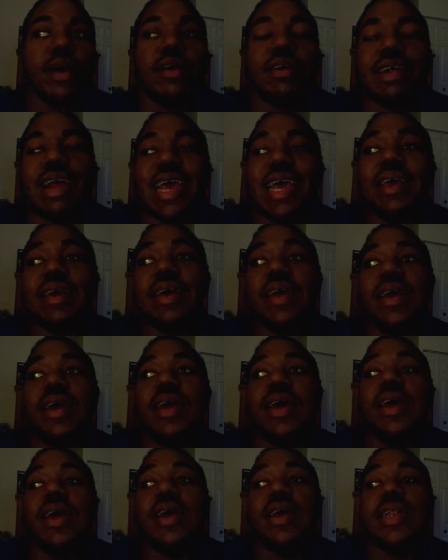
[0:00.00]
Alright?
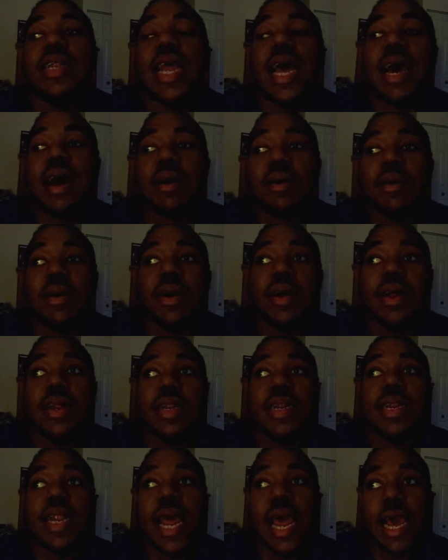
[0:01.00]
Now,
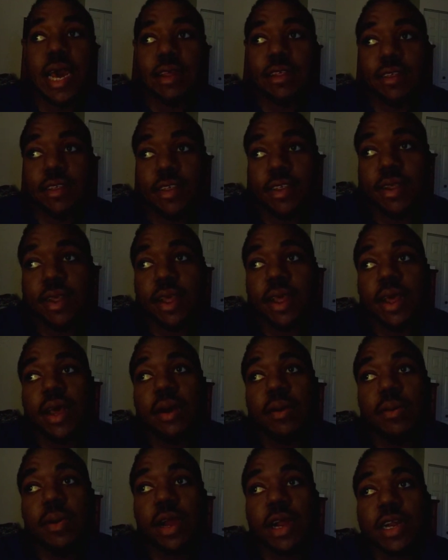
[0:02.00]
next,
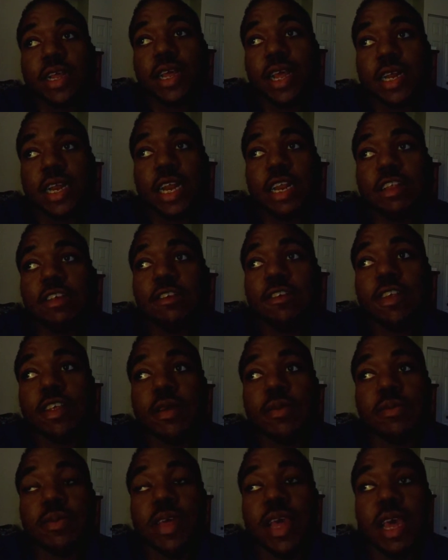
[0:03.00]
we're going to get into
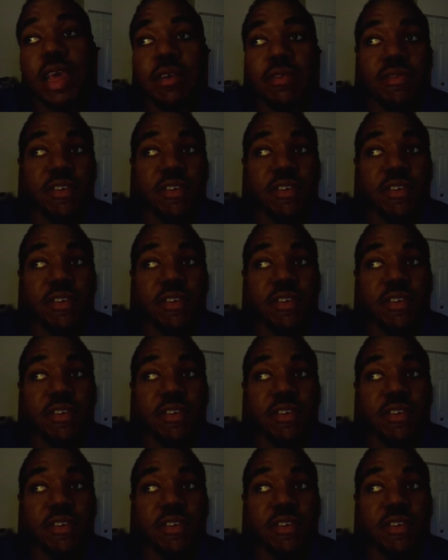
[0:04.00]
some key